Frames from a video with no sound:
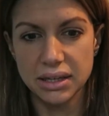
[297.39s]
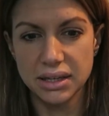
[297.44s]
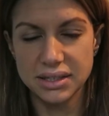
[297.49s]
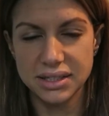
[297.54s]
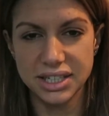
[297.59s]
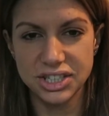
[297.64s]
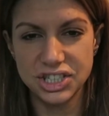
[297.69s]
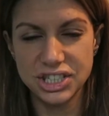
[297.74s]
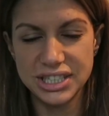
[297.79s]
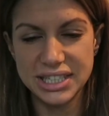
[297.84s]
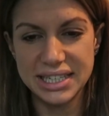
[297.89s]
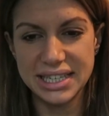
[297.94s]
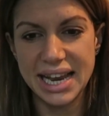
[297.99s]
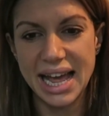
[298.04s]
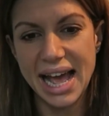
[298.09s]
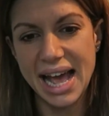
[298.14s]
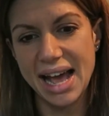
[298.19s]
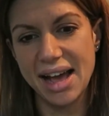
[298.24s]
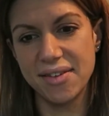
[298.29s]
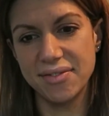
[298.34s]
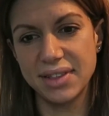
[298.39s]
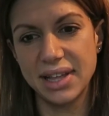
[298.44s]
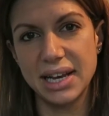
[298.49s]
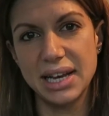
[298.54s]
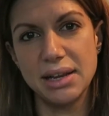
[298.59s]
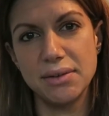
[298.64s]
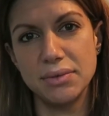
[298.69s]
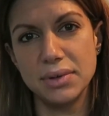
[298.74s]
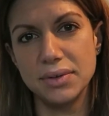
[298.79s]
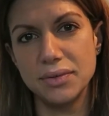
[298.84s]
It's like she didn't have that
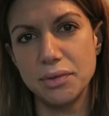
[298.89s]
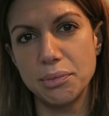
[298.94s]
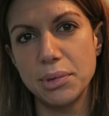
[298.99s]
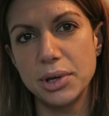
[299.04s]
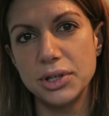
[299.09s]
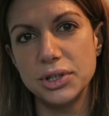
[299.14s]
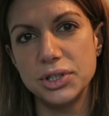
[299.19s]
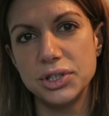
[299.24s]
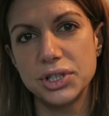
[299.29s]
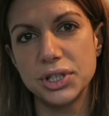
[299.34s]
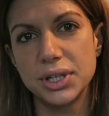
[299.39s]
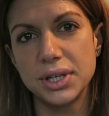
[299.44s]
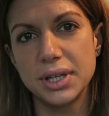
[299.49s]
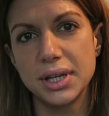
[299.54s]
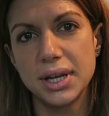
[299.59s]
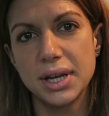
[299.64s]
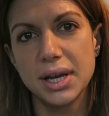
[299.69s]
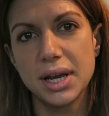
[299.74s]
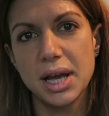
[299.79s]
level of emotion.